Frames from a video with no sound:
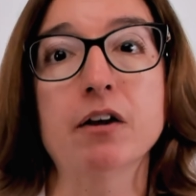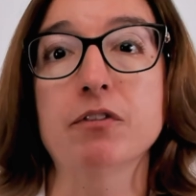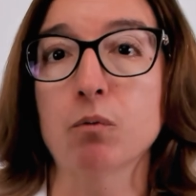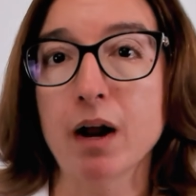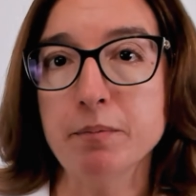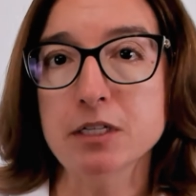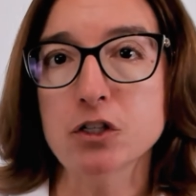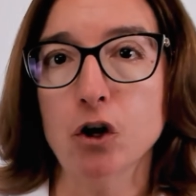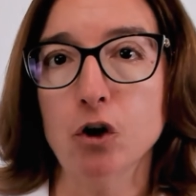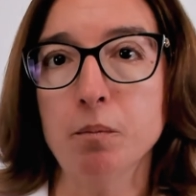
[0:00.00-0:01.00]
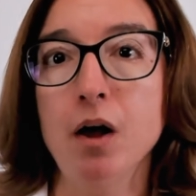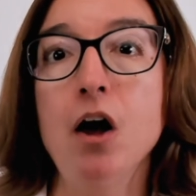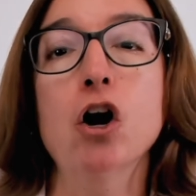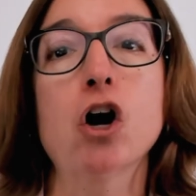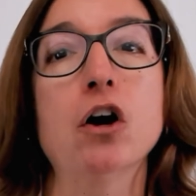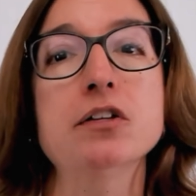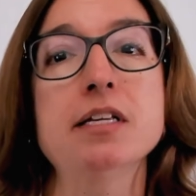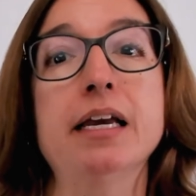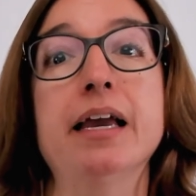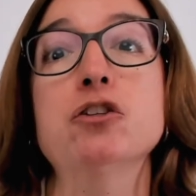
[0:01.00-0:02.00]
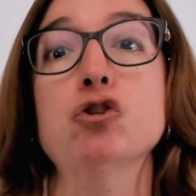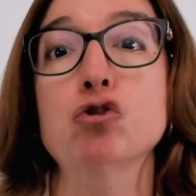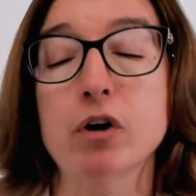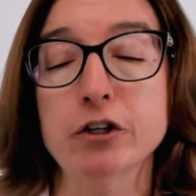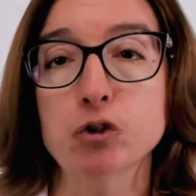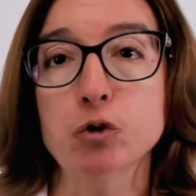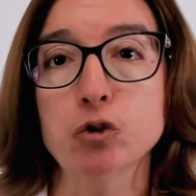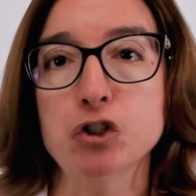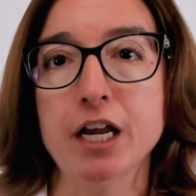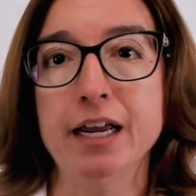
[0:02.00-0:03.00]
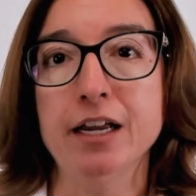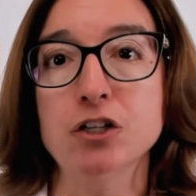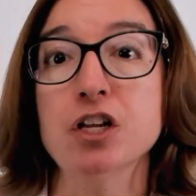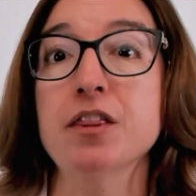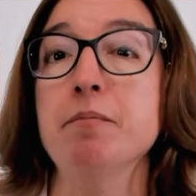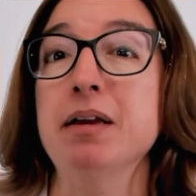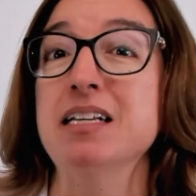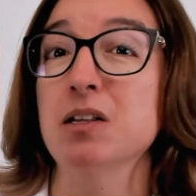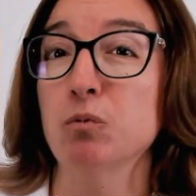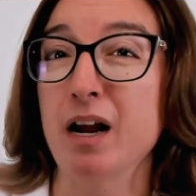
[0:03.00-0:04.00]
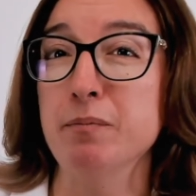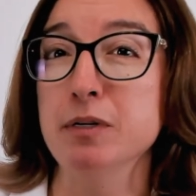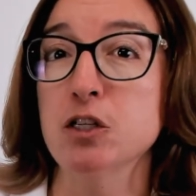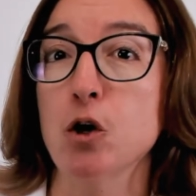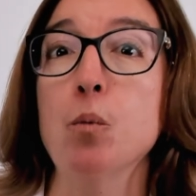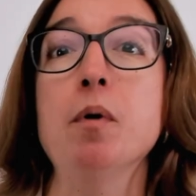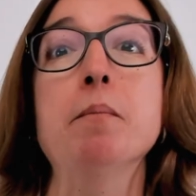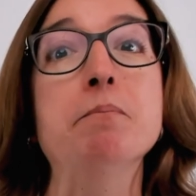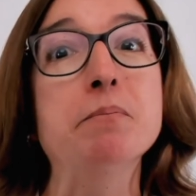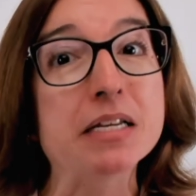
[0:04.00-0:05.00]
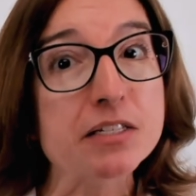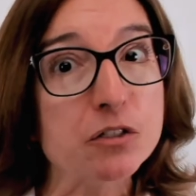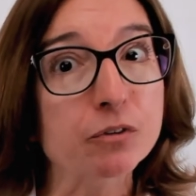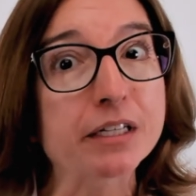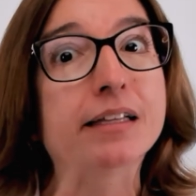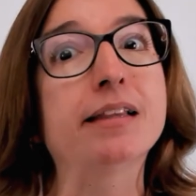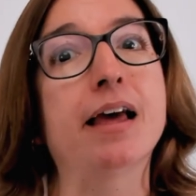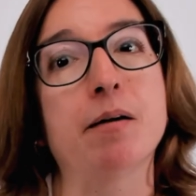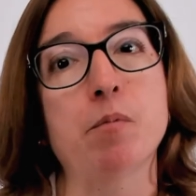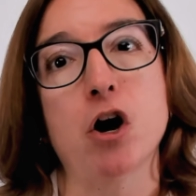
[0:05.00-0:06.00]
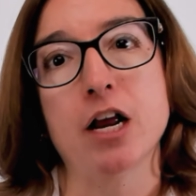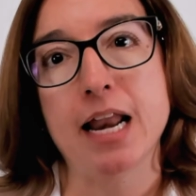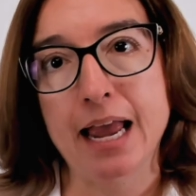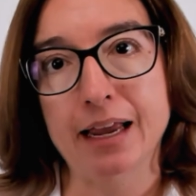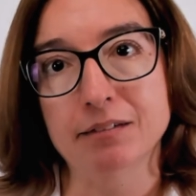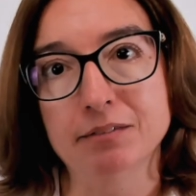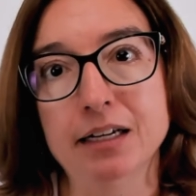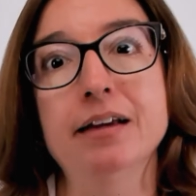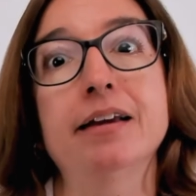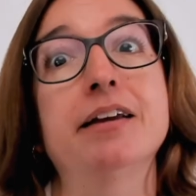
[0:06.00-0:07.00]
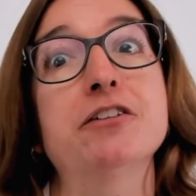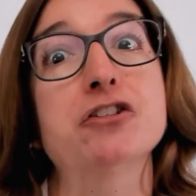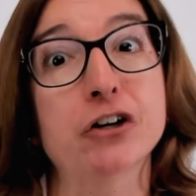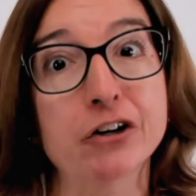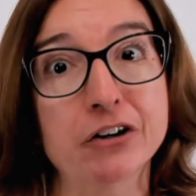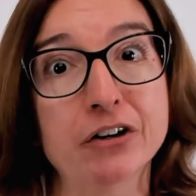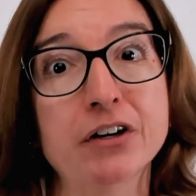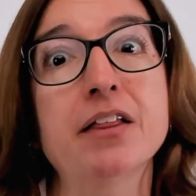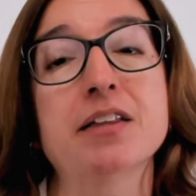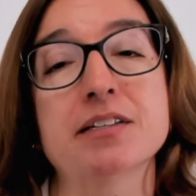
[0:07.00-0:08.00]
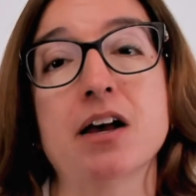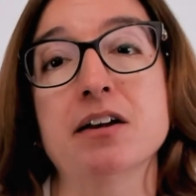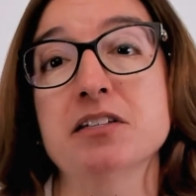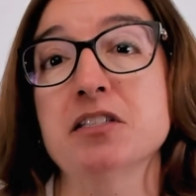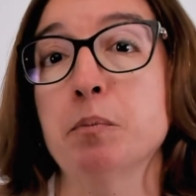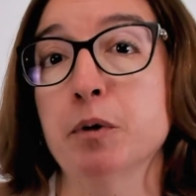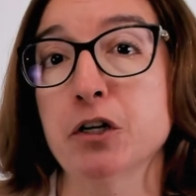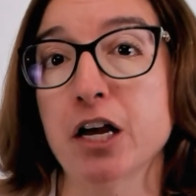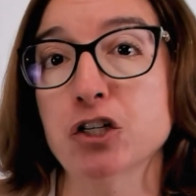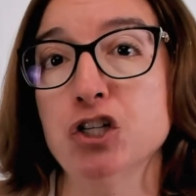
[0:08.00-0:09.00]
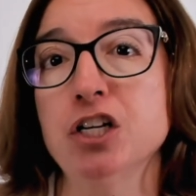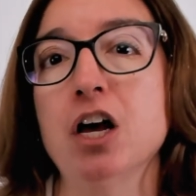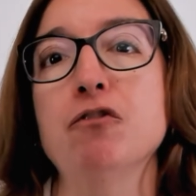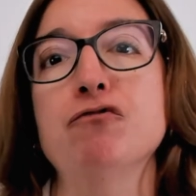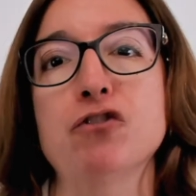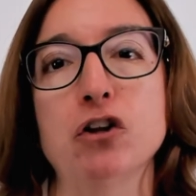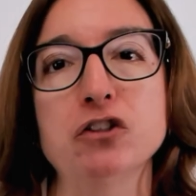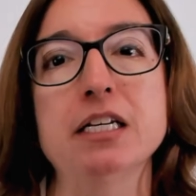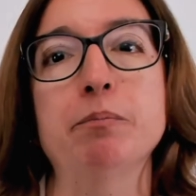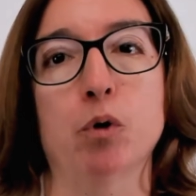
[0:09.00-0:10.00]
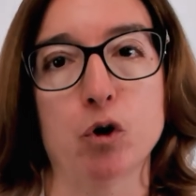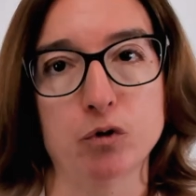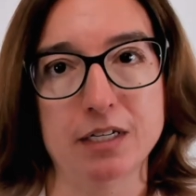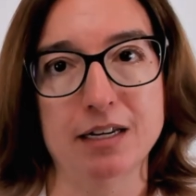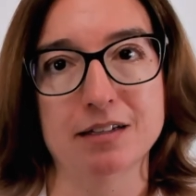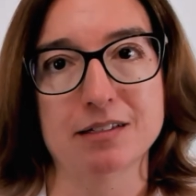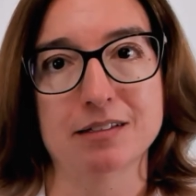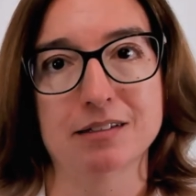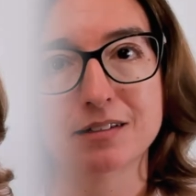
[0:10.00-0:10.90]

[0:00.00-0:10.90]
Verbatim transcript: of the ribosome, causing a structural change that makes the ribosome misread the mRNA. In turn, this causes the production of faulty proteins.